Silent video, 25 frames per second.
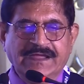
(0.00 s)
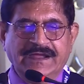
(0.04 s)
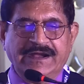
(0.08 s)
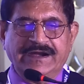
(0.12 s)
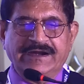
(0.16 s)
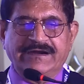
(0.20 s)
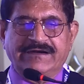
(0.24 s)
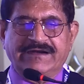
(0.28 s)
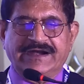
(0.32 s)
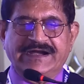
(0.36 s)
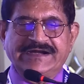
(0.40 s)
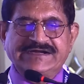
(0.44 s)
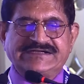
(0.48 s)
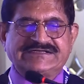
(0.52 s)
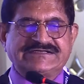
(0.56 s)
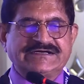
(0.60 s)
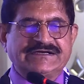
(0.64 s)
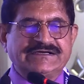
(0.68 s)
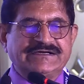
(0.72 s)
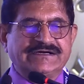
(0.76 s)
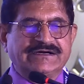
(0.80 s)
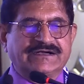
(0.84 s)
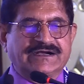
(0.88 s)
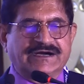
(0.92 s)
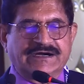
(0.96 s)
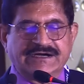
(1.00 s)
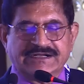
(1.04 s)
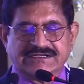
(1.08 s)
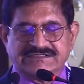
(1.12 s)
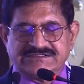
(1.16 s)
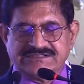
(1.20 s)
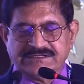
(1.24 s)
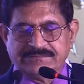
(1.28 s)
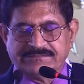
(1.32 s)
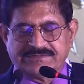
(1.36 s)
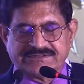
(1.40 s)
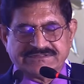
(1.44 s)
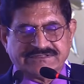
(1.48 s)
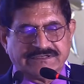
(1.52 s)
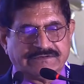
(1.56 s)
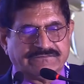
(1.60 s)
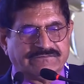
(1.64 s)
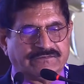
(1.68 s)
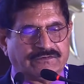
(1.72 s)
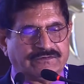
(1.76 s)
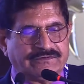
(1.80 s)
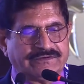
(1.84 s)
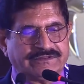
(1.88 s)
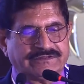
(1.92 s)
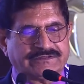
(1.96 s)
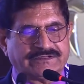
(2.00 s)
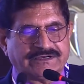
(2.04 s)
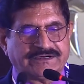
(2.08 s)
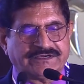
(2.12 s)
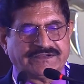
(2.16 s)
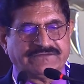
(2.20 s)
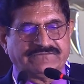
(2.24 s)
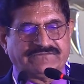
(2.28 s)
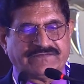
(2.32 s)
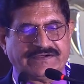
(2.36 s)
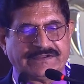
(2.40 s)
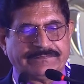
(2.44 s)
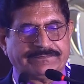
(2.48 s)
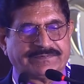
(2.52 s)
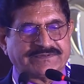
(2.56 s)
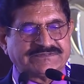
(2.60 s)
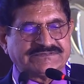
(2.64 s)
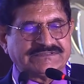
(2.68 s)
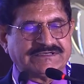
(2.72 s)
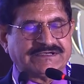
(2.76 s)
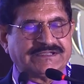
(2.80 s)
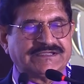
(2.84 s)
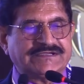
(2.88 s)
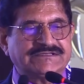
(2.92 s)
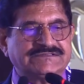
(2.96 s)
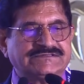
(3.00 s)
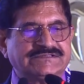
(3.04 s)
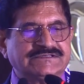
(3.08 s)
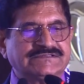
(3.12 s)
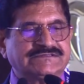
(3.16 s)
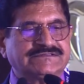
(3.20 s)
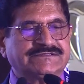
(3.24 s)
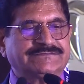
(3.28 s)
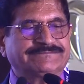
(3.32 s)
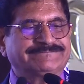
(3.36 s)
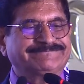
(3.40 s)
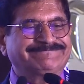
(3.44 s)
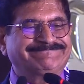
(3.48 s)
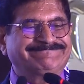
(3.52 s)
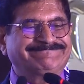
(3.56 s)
and right-sided cardiac chambers involved in 35% cases.